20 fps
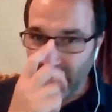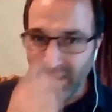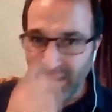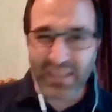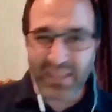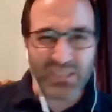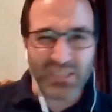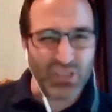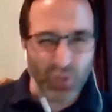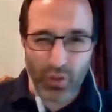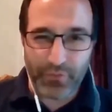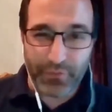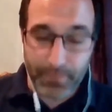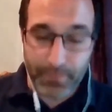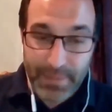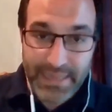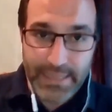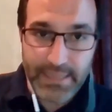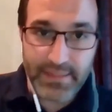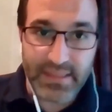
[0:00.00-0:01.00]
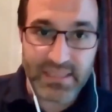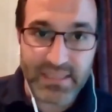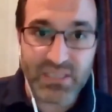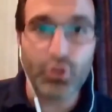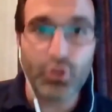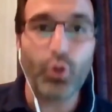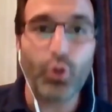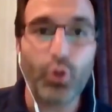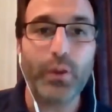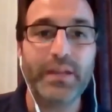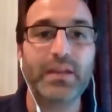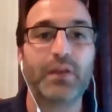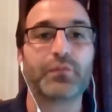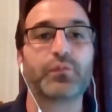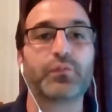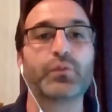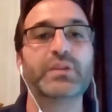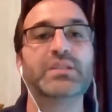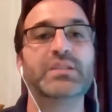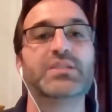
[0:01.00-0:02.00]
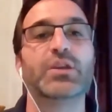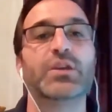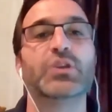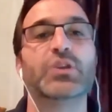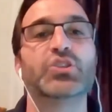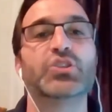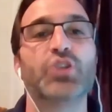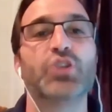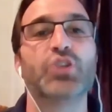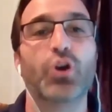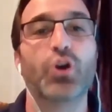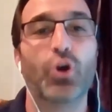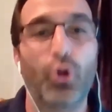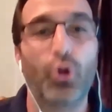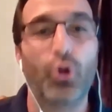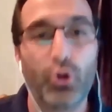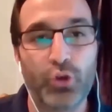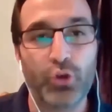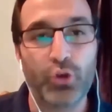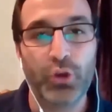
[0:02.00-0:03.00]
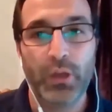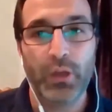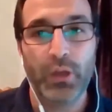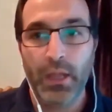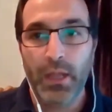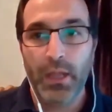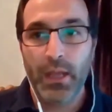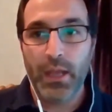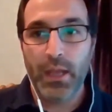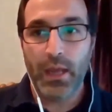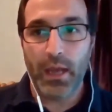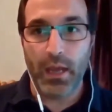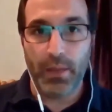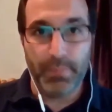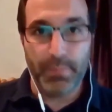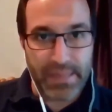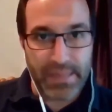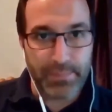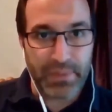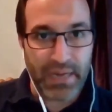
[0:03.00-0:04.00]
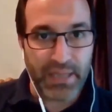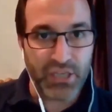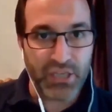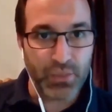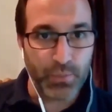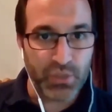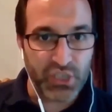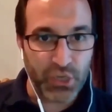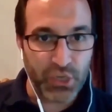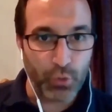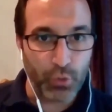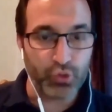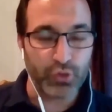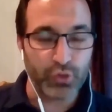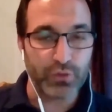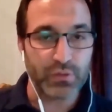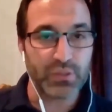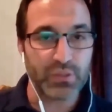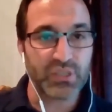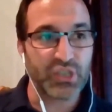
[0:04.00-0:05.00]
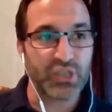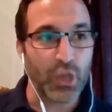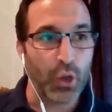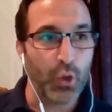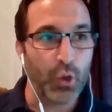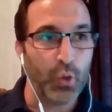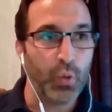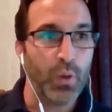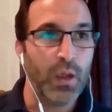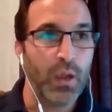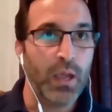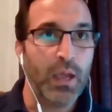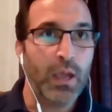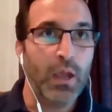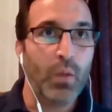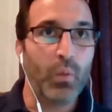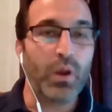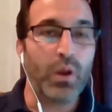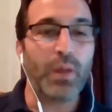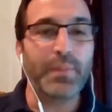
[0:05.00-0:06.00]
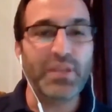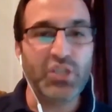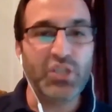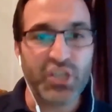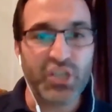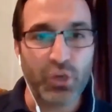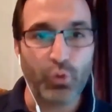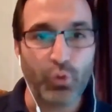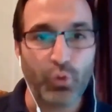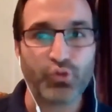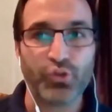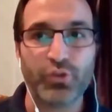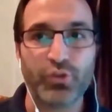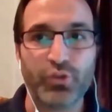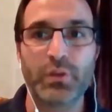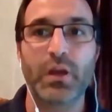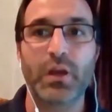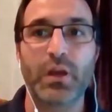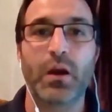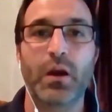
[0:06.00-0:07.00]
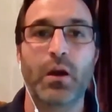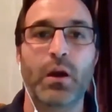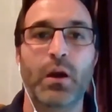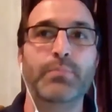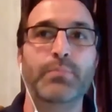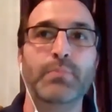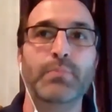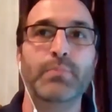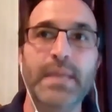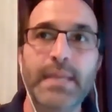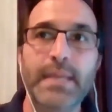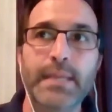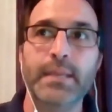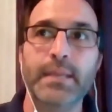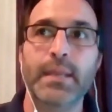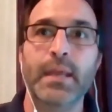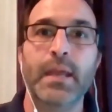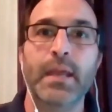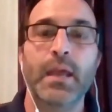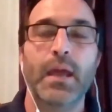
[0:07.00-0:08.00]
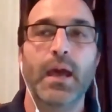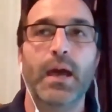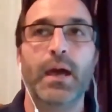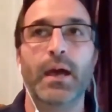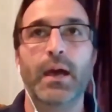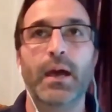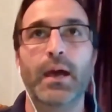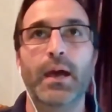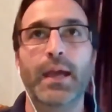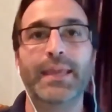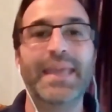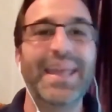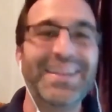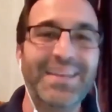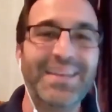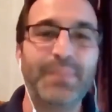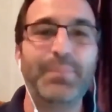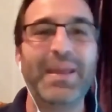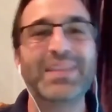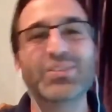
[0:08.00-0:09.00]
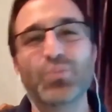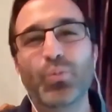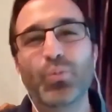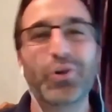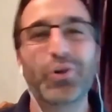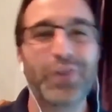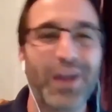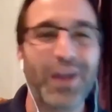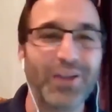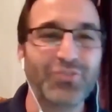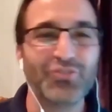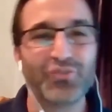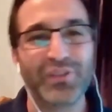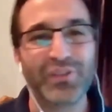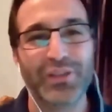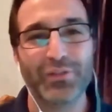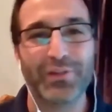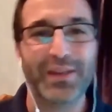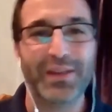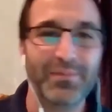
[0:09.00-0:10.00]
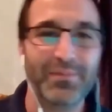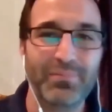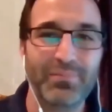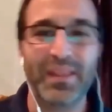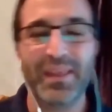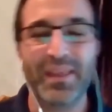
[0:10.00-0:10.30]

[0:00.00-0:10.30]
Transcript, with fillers: there's not for me. There's not enough research on uh, manipulation with children. So when I mean children, I mean uh, again depends on what country you're in